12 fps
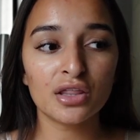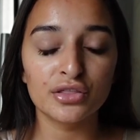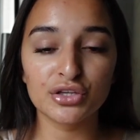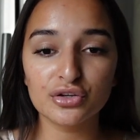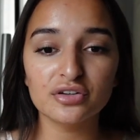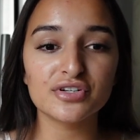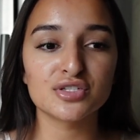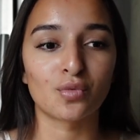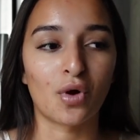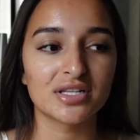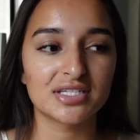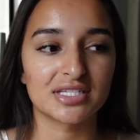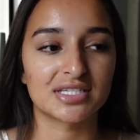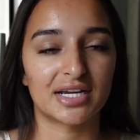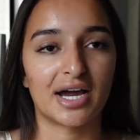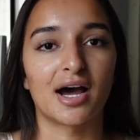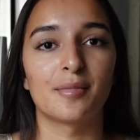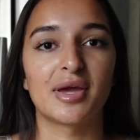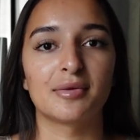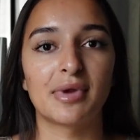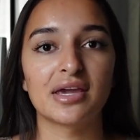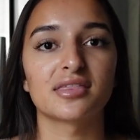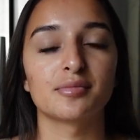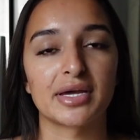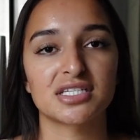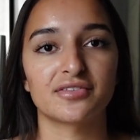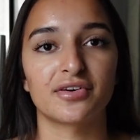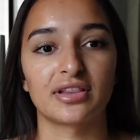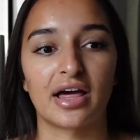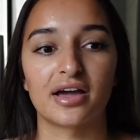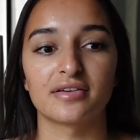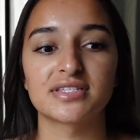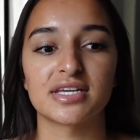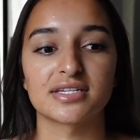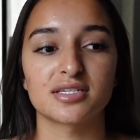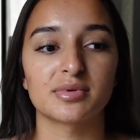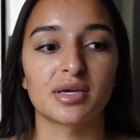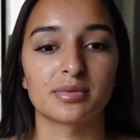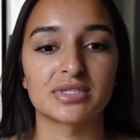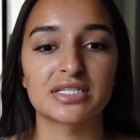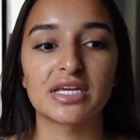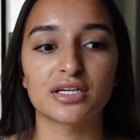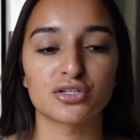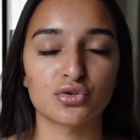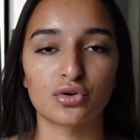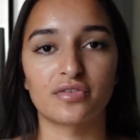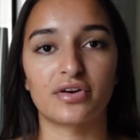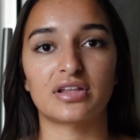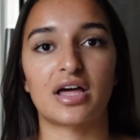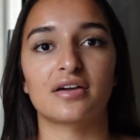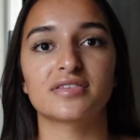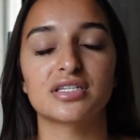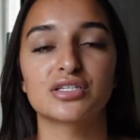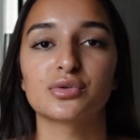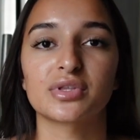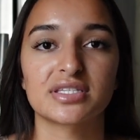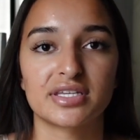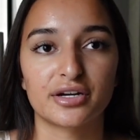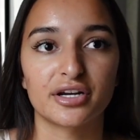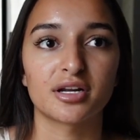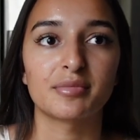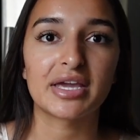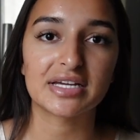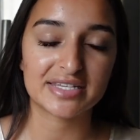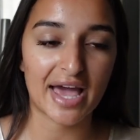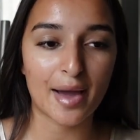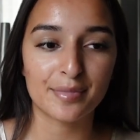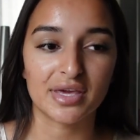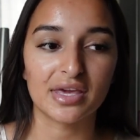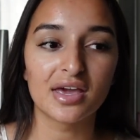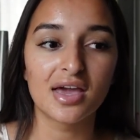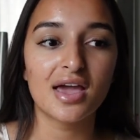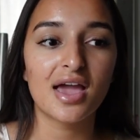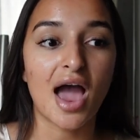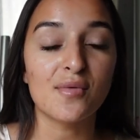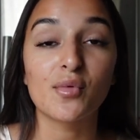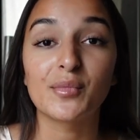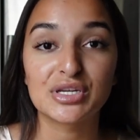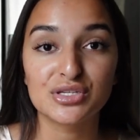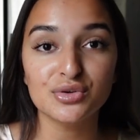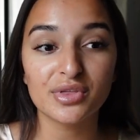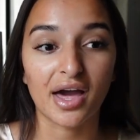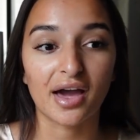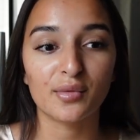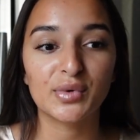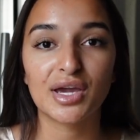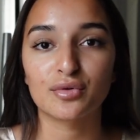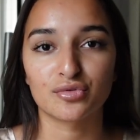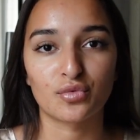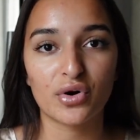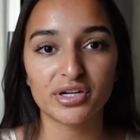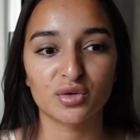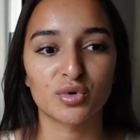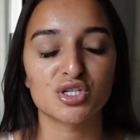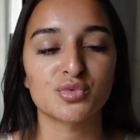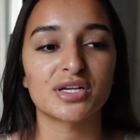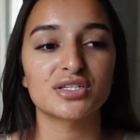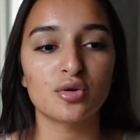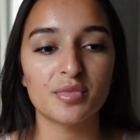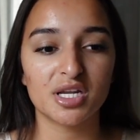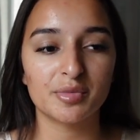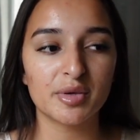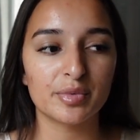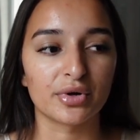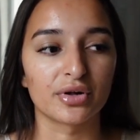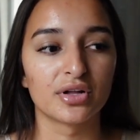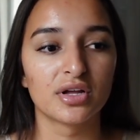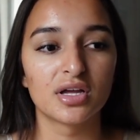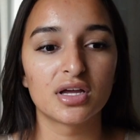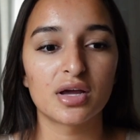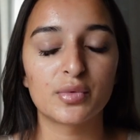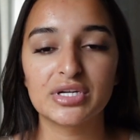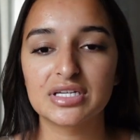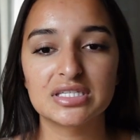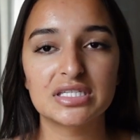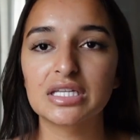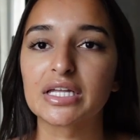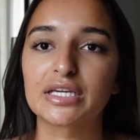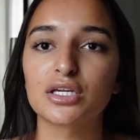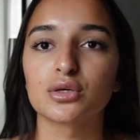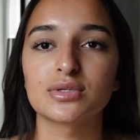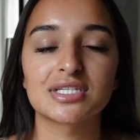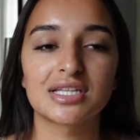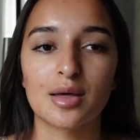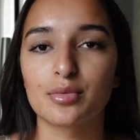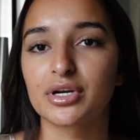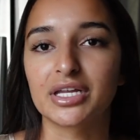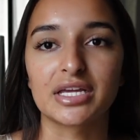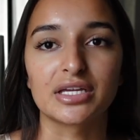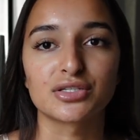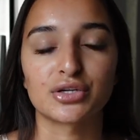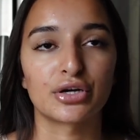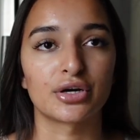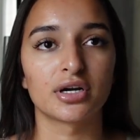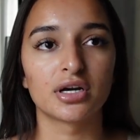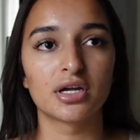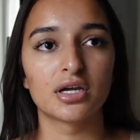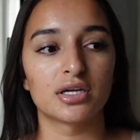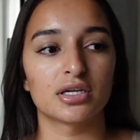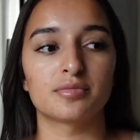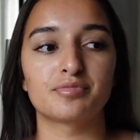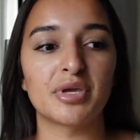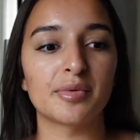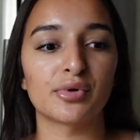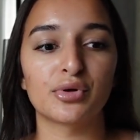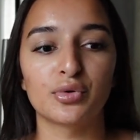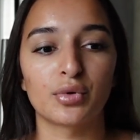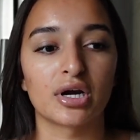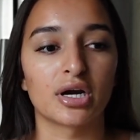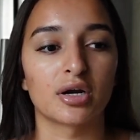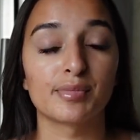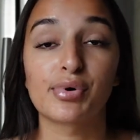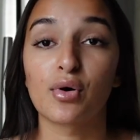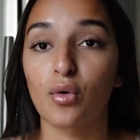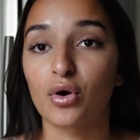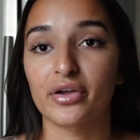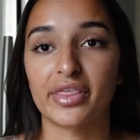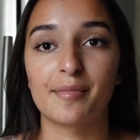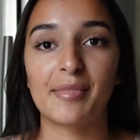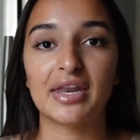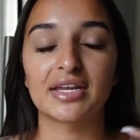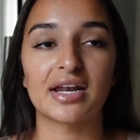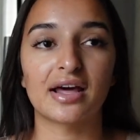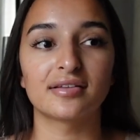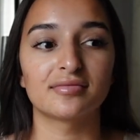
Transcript: The universe wants us to come and make the best of our lives and to be able to take control of our lives and do things that are going to make us happy. And when we do that, we get rewarded, which is why so many people we can see like, you know, celebrities or people who are poor that made it